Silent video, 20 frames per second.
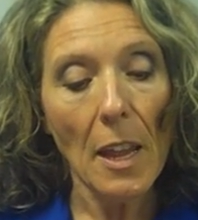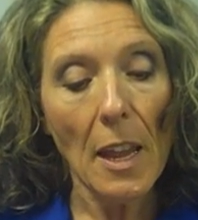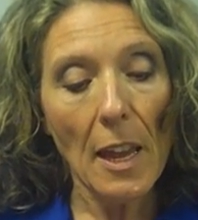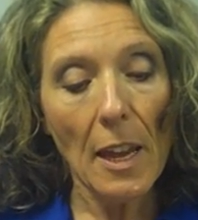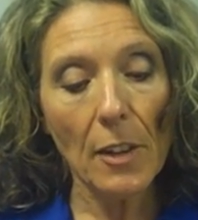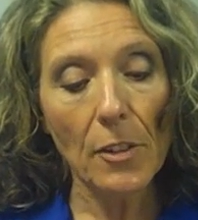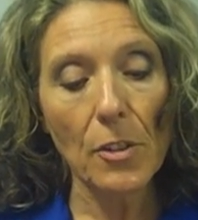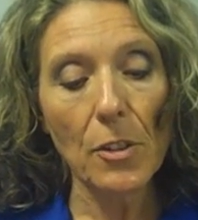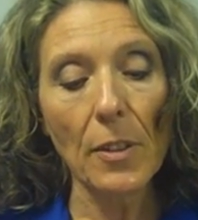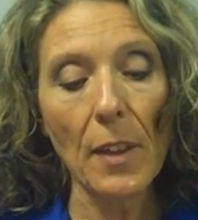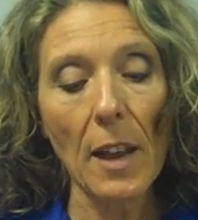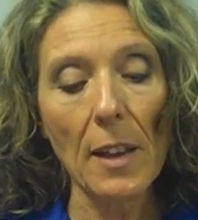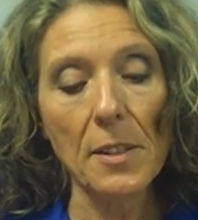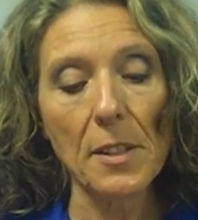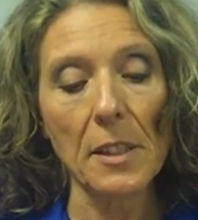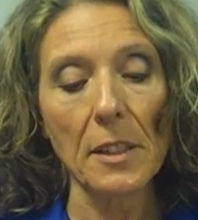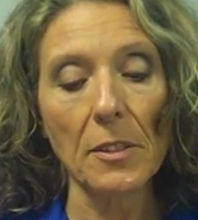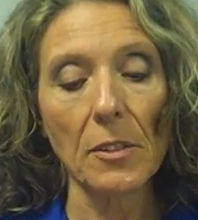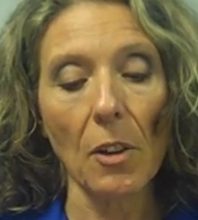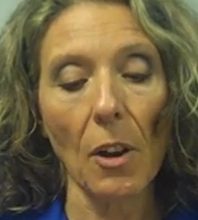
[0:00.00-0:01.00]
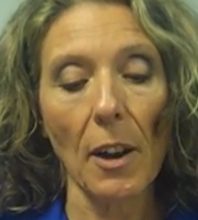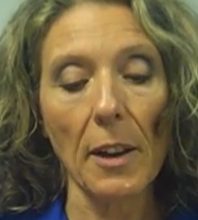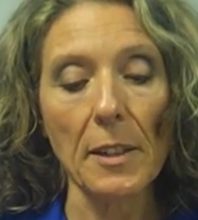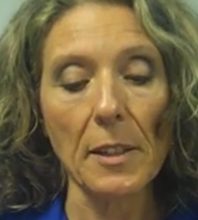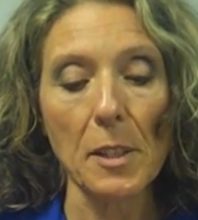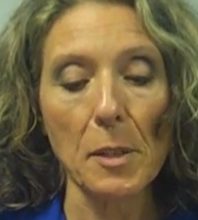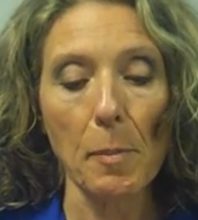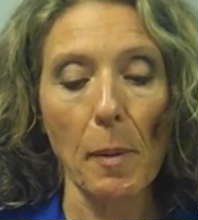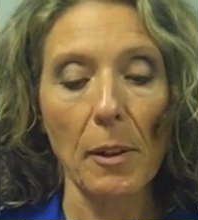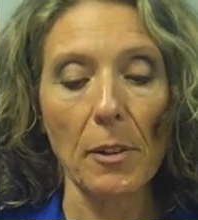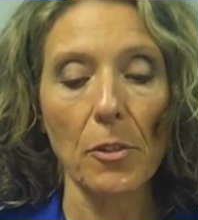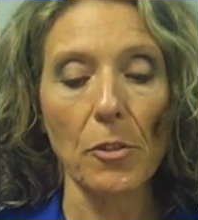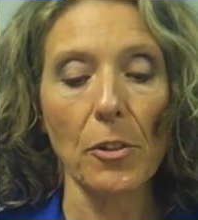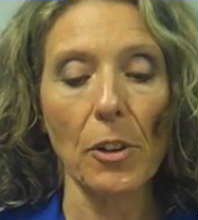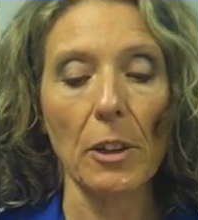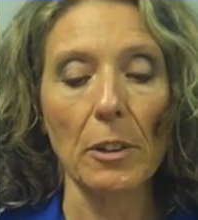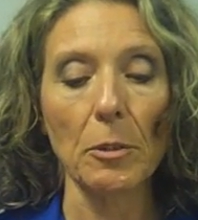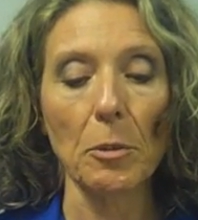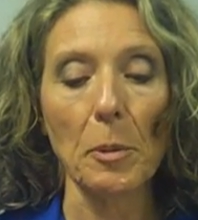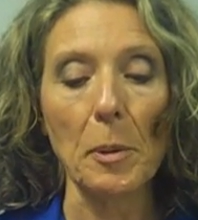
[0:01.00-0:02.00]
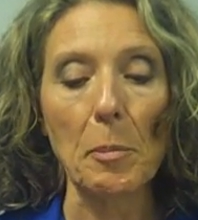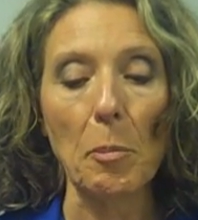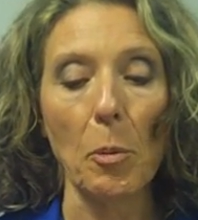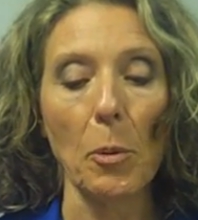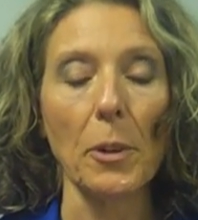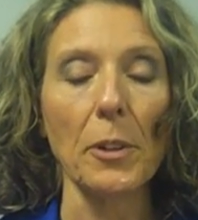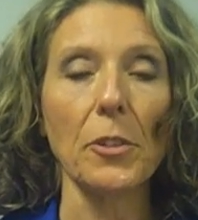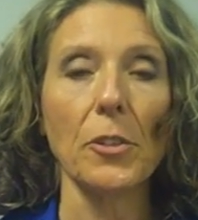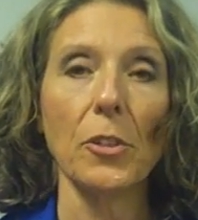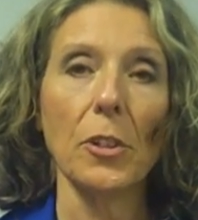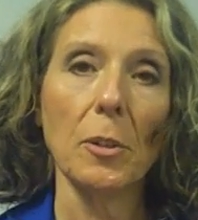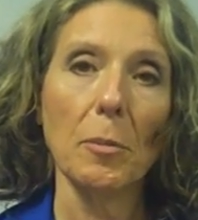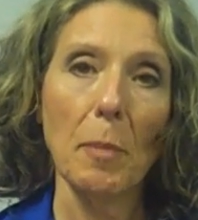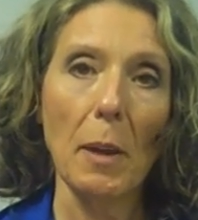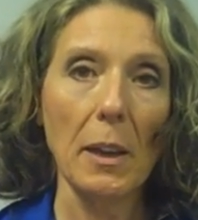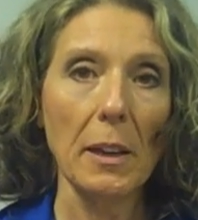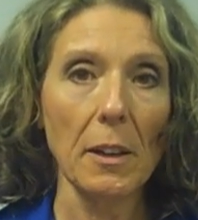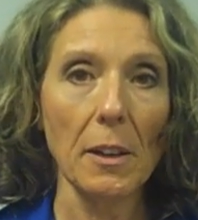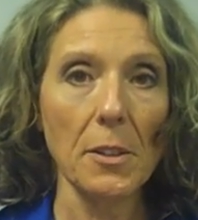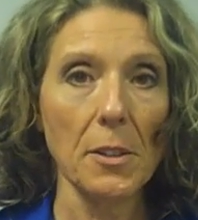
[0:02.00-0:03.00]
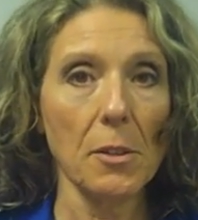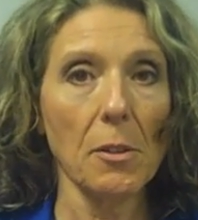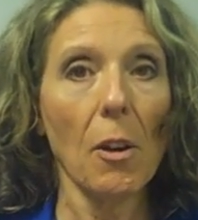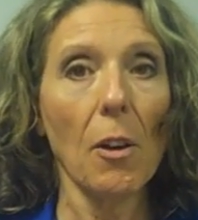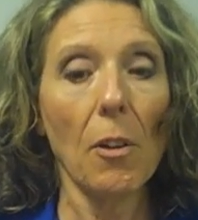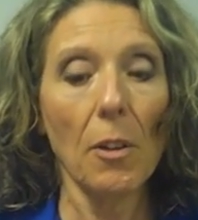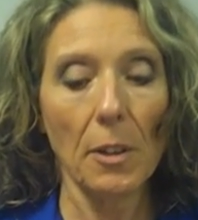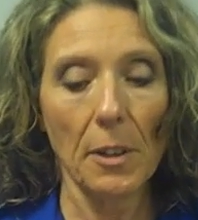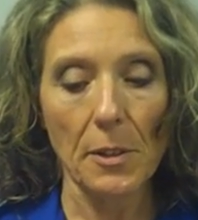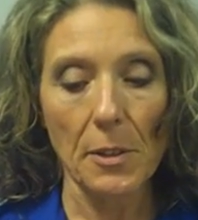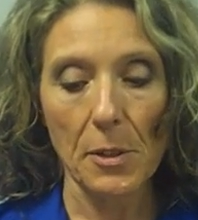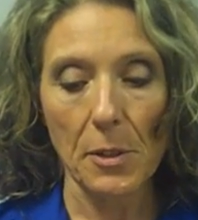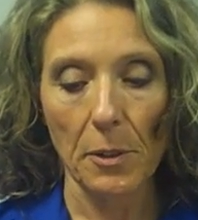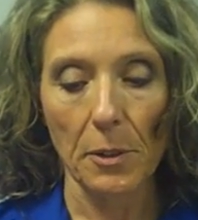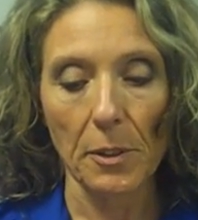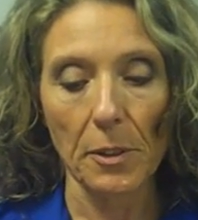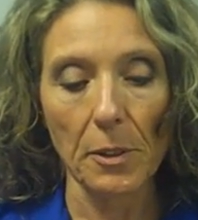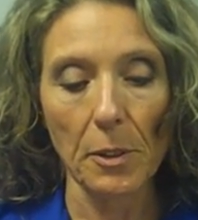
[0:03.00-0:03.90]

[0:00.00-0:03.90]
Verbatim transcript: A 2009 Inspector General report should make us all concerned.